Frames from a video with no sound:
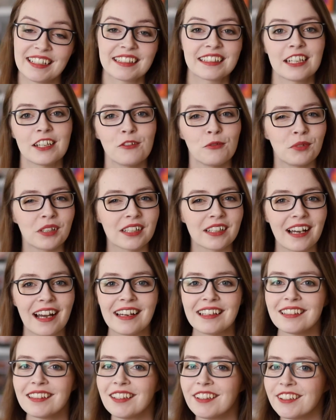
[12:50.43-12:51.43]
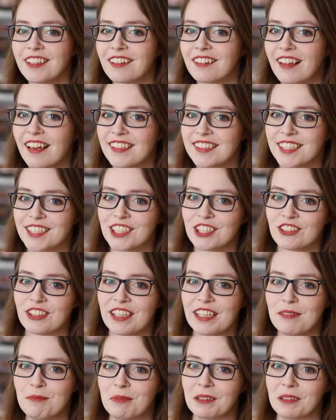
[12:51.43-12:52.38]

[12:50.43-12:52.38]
Again, we're kind of on the classic strain,